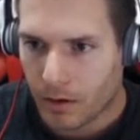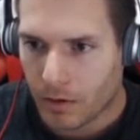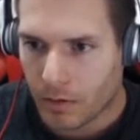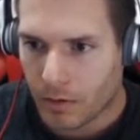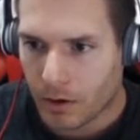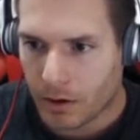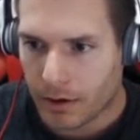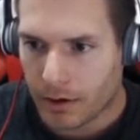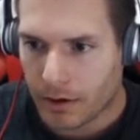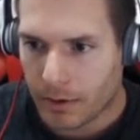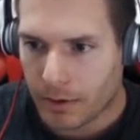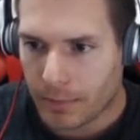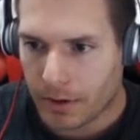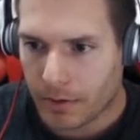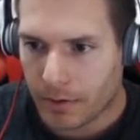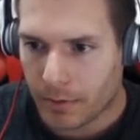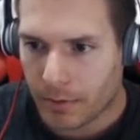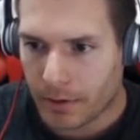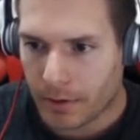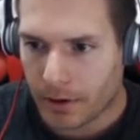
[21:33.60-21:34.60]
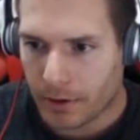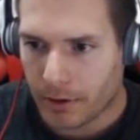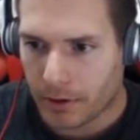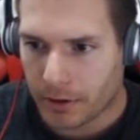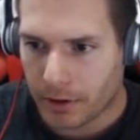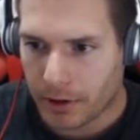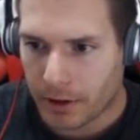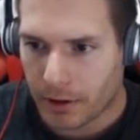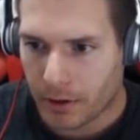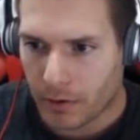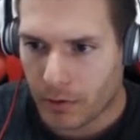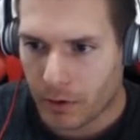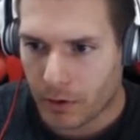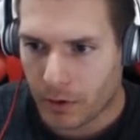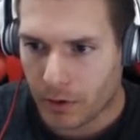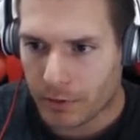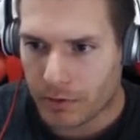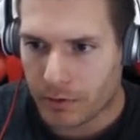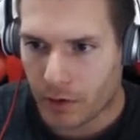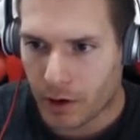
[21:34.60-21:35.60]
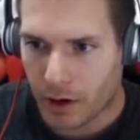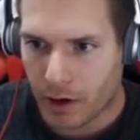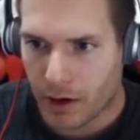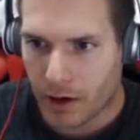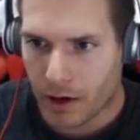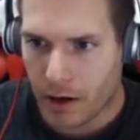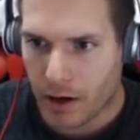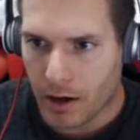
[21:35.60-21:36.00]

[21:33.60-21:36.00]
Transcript: We're gonna need a bit of a miracle here. What are we drawing?